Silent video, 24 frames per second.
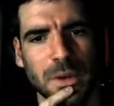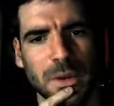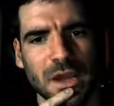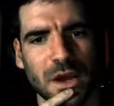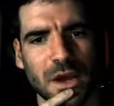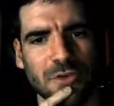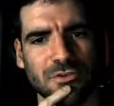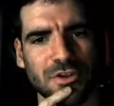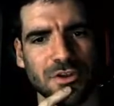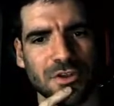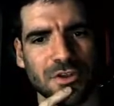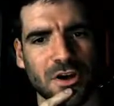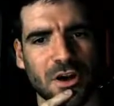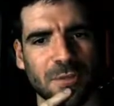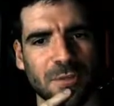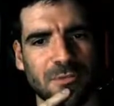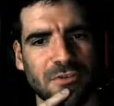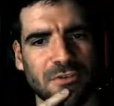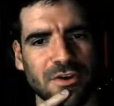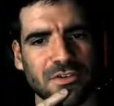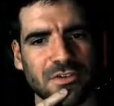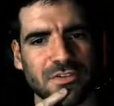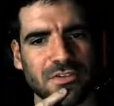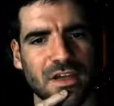we go, try to hide
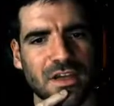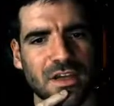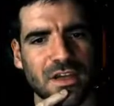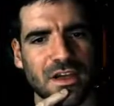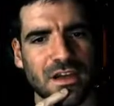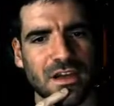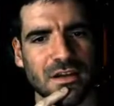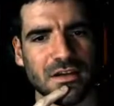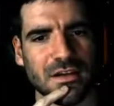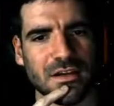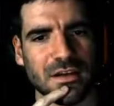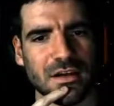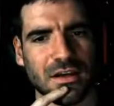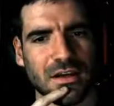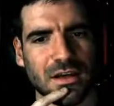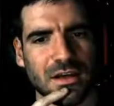my red stain.